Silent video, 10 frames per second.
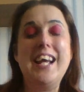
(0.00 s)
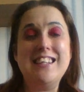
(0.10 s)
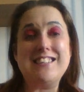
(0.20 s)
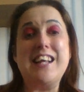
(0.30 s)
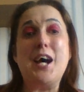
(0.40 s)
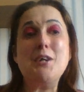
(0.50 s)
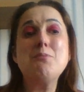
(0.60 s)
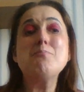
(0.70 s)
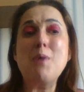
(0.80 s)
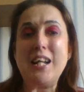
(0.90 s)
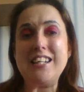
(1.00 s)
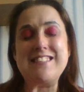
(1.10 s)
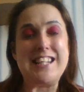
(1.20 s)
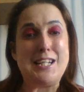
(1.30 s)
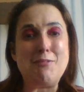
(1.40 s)
So please
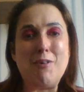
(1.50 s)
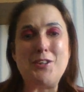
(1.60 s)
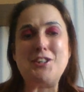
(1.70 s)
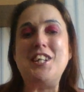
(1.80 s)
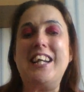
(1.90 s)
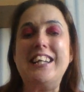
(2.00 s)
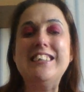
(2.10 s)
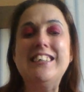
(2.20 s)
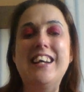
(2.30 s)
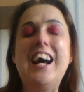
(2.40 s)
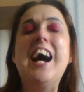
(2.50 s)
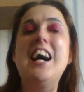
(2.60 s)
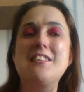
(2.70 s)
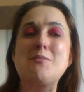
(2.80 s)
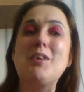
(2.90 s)
keep watching
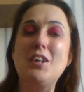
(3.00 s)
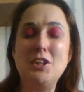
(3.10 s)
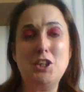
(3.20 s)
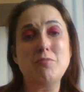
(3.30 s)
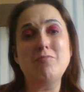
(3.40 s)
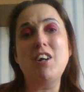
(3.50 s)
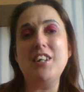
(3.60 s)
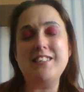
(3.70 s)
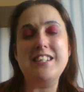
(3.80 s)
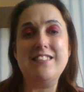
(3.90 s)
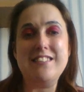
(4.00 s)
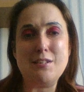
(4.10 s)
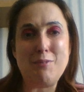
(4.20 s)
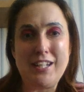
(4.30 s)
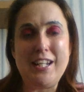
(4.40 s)
and I'm going to jump right
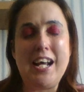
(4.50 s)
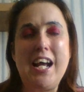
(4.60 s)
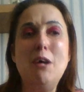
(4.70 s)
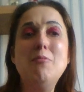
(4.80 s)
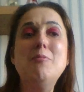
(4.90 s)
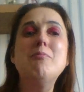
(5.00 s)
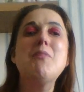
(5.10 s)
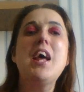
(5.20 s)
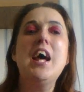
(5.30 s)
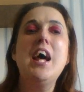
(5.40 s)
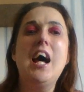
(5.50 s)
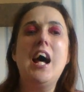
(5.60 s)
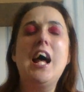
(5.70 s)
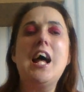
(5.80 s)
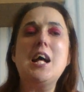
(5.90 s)
into it now.
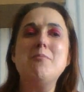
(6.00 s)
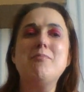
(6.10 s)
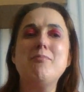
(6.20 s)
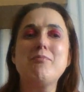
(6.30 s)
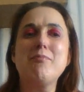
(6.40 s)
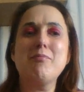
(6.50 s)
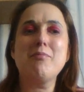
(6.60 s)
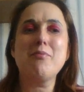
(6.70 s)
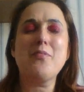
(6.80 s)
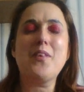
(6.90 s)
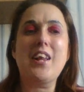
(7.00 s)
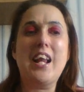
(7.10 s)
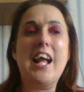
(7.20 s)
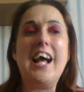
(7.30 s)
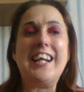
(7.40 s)
Um,
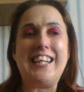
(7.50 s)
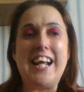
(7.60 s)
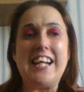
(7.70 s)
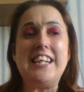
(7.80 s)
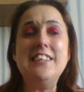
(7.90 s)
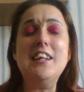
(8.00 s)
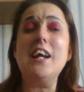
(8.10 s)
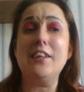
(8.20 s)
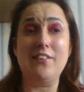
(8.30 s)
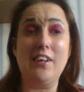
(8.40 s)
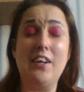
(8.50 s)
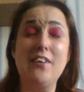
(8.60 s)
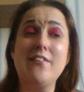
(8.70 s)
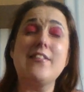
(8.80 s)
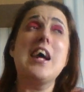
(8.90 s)
again, uh,
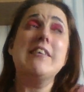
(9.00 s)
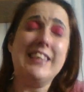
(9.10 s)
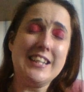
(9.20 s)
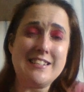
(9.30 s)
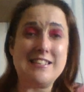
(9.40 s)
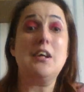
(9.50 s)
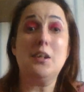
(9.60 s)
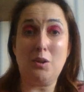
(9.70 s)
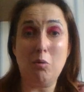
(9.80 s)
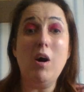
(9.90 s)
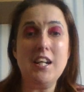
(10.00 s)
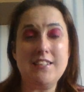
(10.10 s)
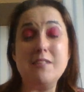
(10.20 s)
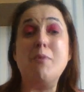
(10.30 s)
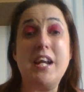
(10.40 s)
there is
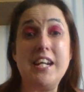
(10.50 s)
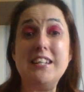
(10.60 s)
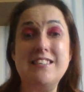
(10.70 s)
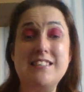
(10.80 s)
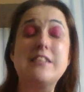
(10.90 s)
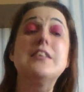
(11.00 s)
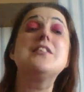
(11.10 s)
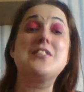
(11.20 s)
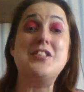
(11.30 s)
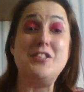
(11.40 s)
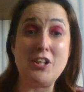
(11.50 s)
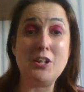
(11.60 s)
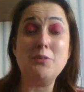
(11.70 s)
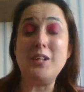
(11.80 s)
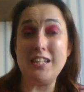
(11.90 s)
quite a bit to
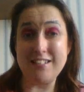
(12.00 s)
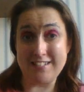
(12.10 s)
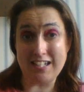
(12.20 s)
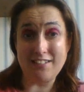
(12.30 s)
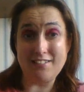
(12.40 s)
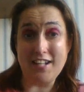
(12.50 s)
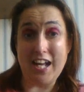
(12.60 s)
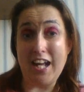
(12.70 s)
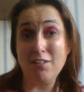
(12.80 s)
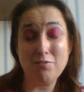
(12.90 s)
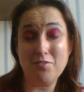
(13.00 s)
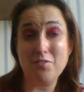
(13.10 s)
do in Sandown